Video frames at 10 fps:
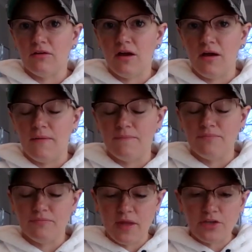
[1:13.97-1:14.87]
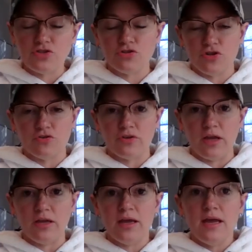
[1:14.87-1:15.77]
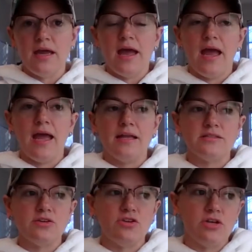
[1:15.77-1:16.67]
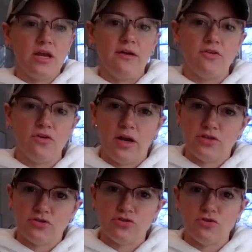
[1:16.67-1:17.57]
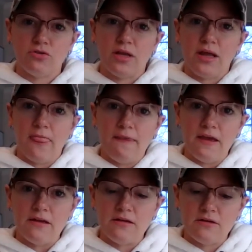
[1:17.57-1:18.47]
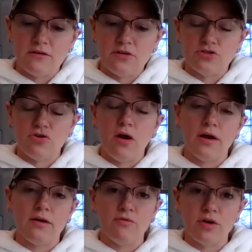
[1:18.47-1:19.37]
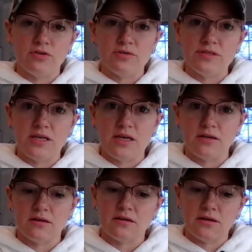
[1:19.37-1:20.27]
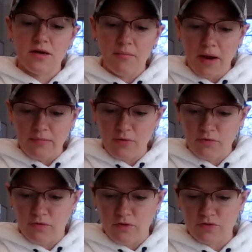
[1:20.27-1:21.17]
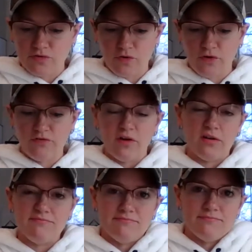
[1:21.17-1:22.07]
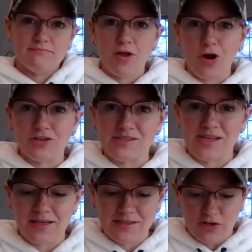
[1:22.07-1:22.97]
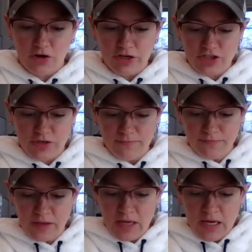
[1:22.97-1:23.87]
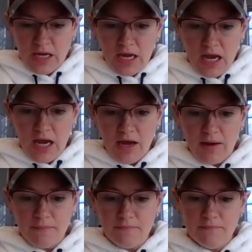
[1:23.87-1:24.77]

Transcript: um, nature journaling. And so you could have your nature journaling and then the drawing of what you see and combine both of those for a fun art and science integration. Um,